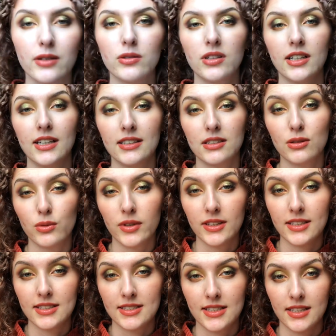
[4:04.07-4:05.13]
we're at
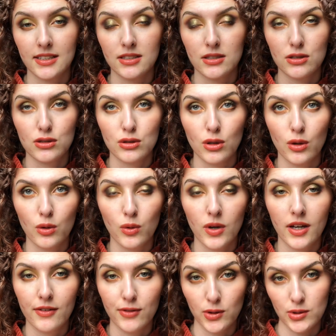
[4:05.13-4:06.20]
26, so
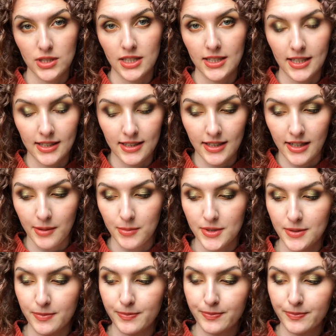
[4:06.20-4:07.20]
I've used it 10 times.